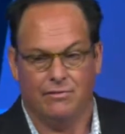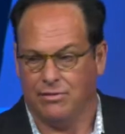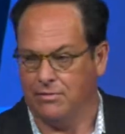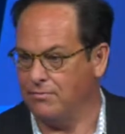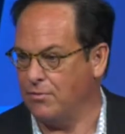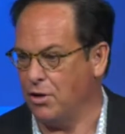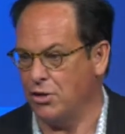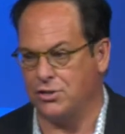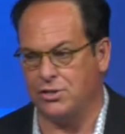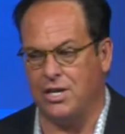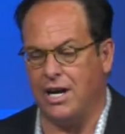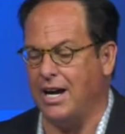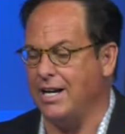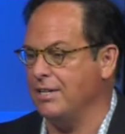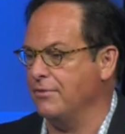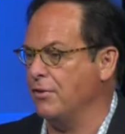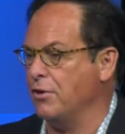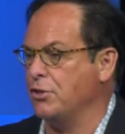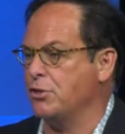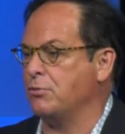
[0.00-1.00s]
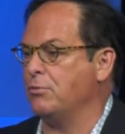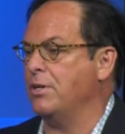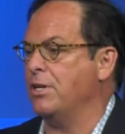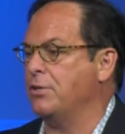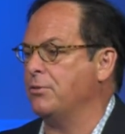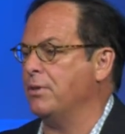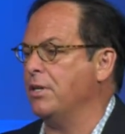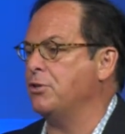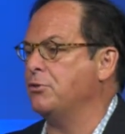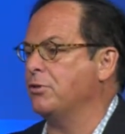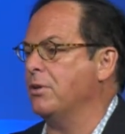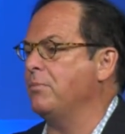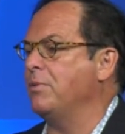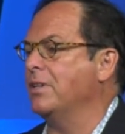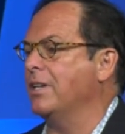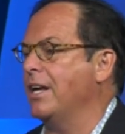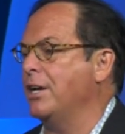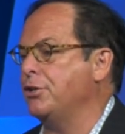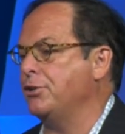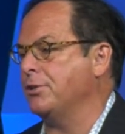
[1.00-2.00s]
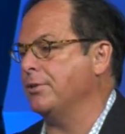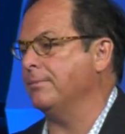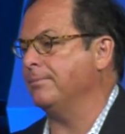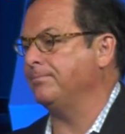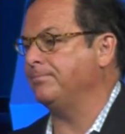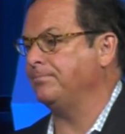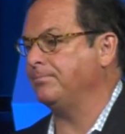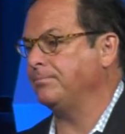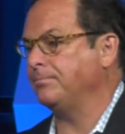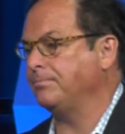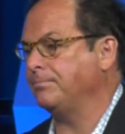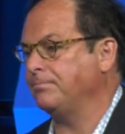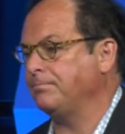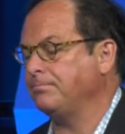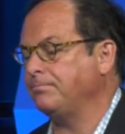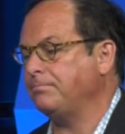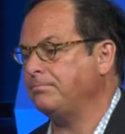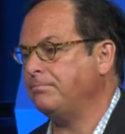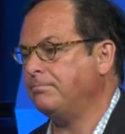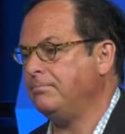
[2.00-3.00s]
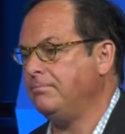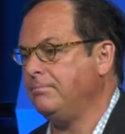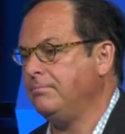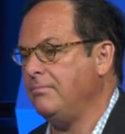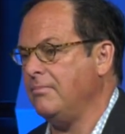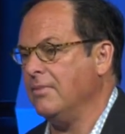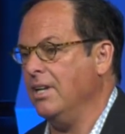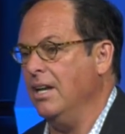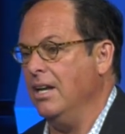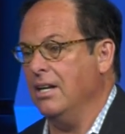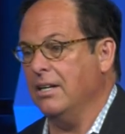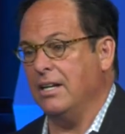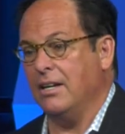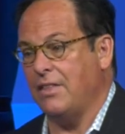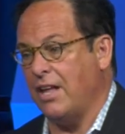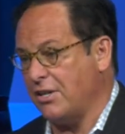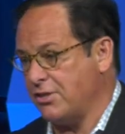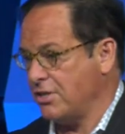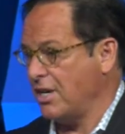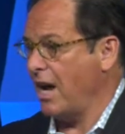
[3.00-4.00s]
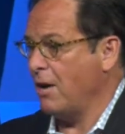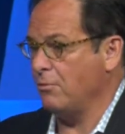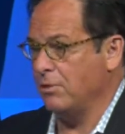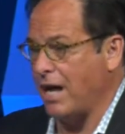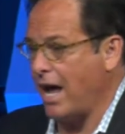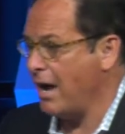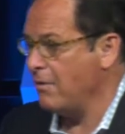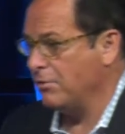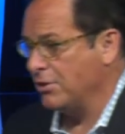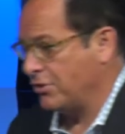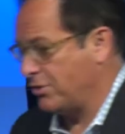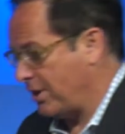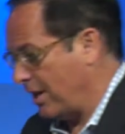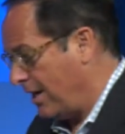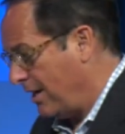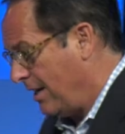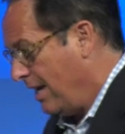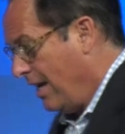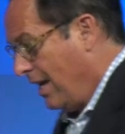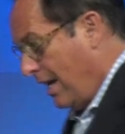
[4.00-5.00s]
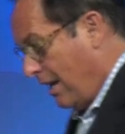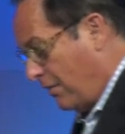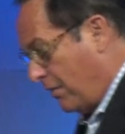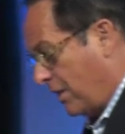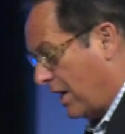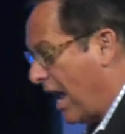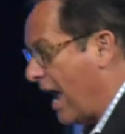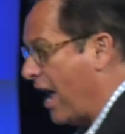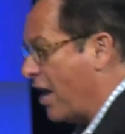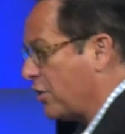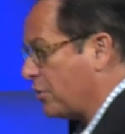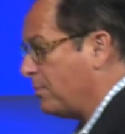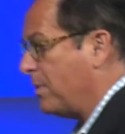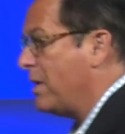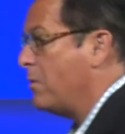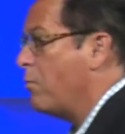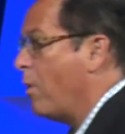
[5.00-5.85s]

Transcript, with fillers: From verse 9 to verse 23, tribulation. Now, that's not what I would have said. If you'd asked me,